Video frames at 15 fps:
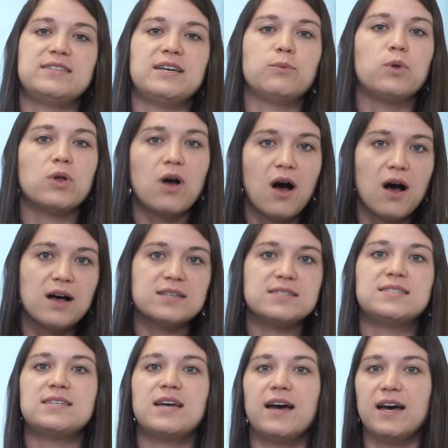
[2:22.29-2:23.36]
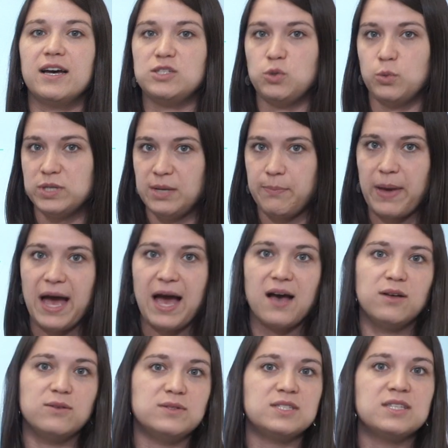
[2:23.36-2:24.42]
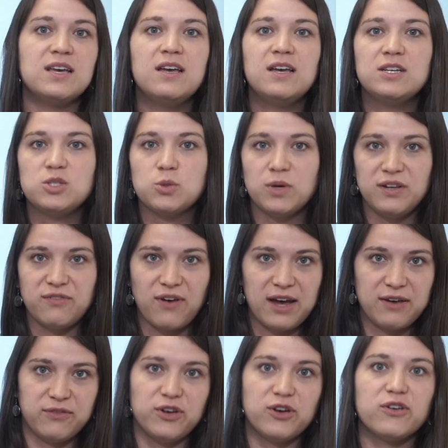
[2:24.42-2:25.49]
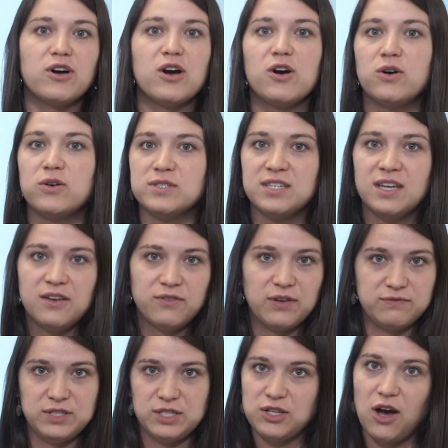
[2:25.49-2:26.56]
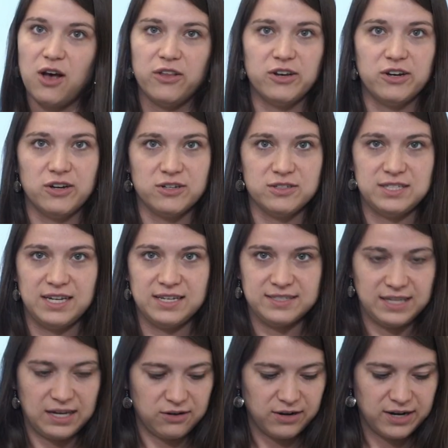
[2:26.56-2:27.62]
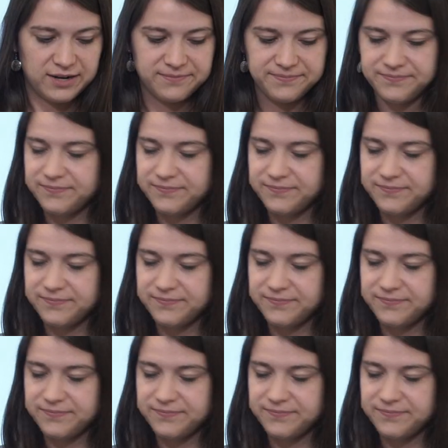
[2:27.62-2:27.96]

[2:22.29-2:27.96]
It will cost 20 pounds, 25 euros, $50, etc.